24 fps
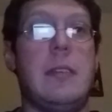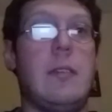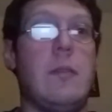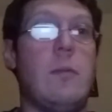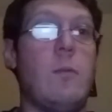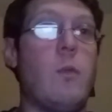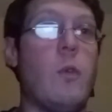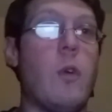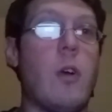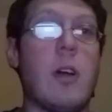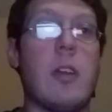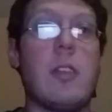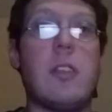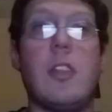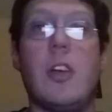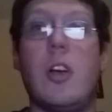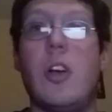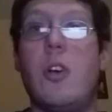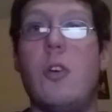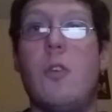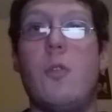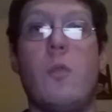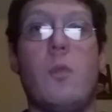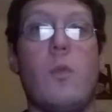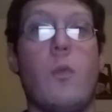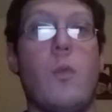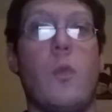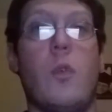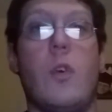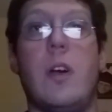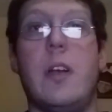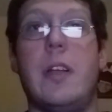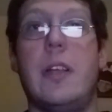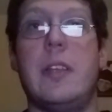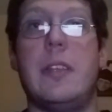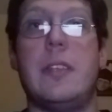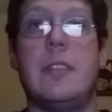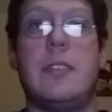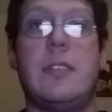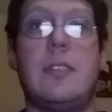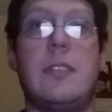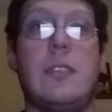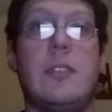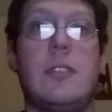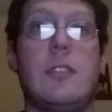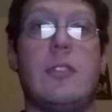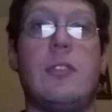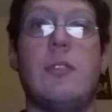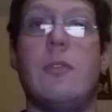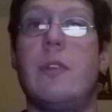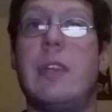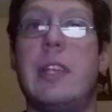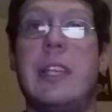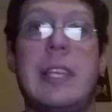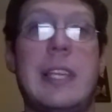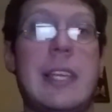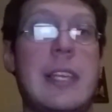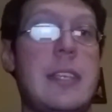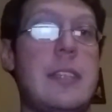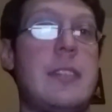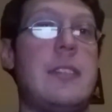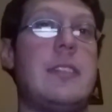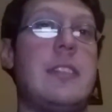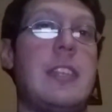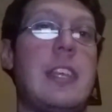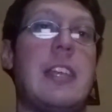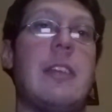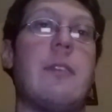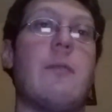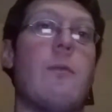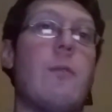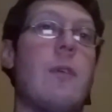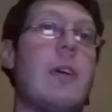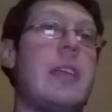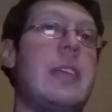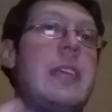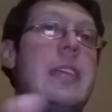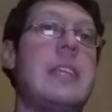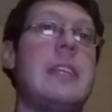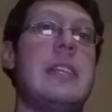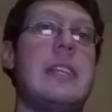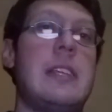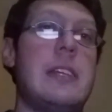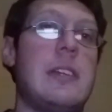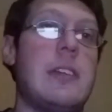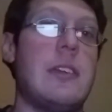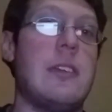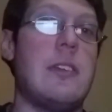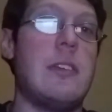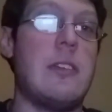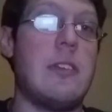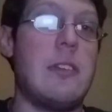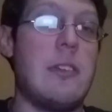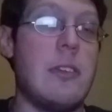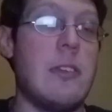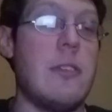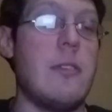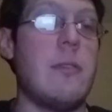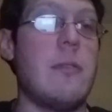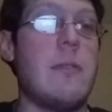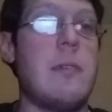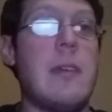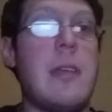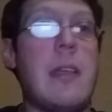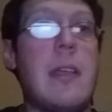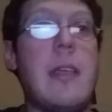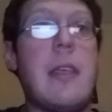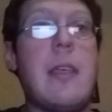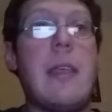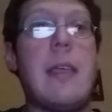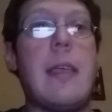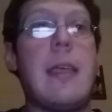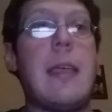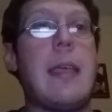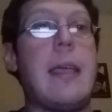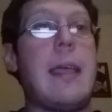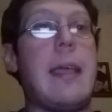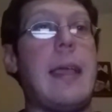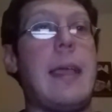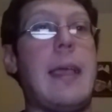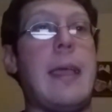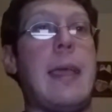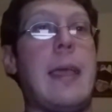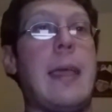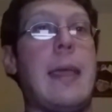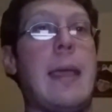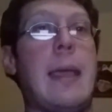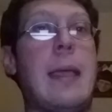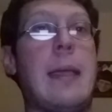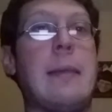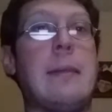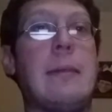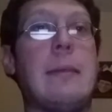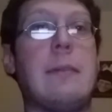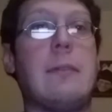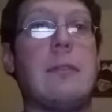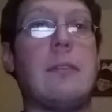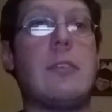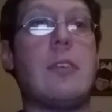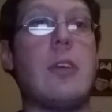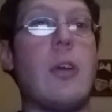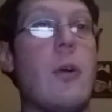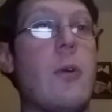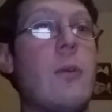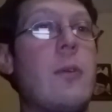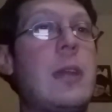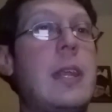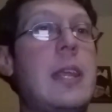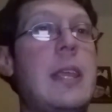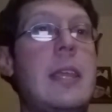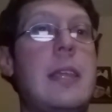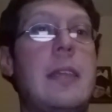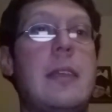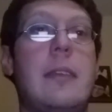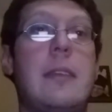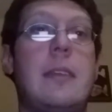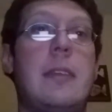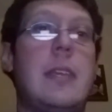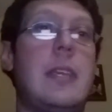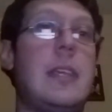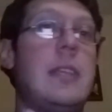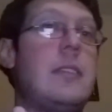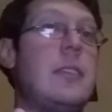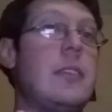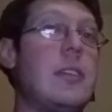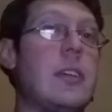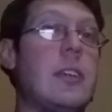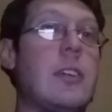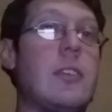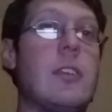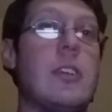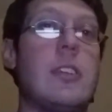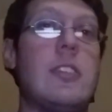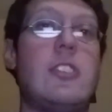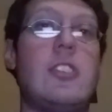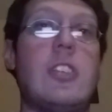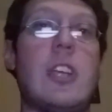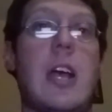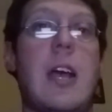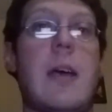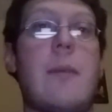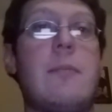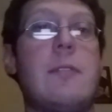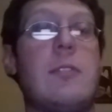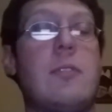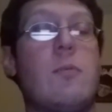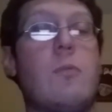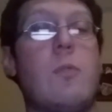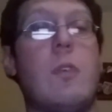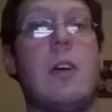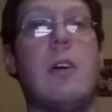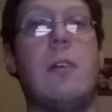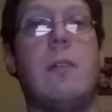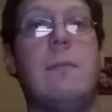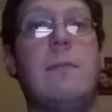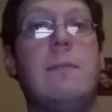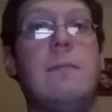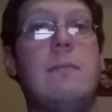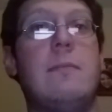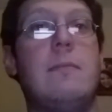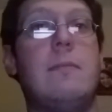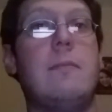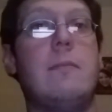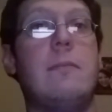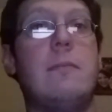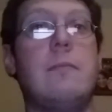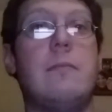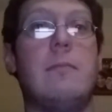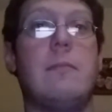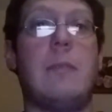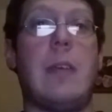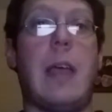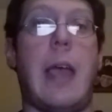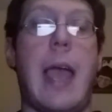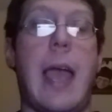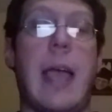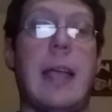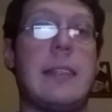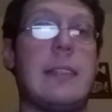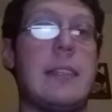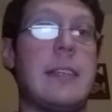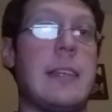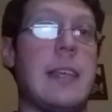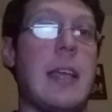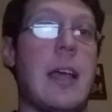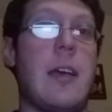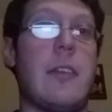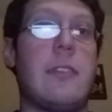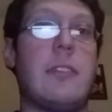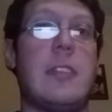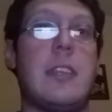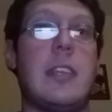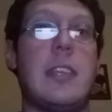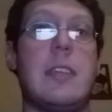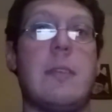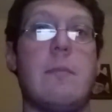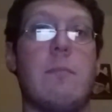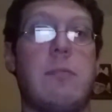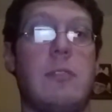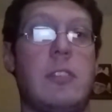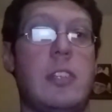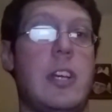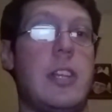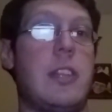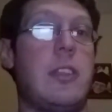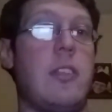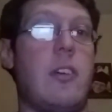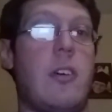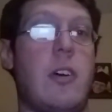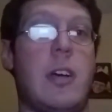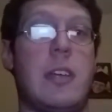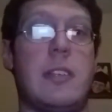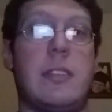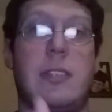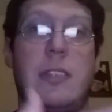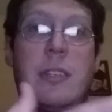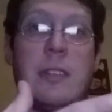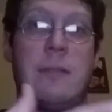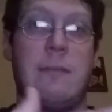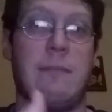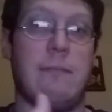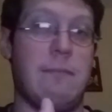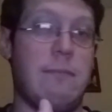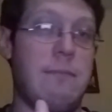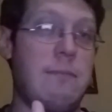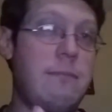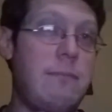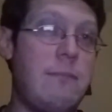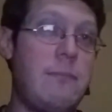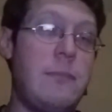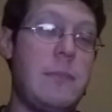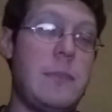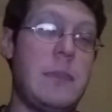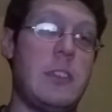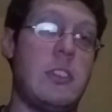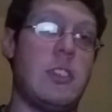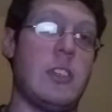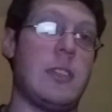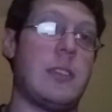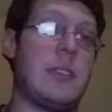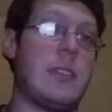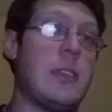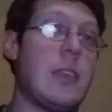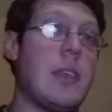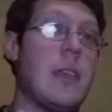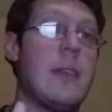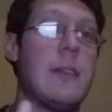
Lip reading: Warlow was doing his thing, what he needed to do. And Cody, he did a good job as well. Acting out the blood loss and just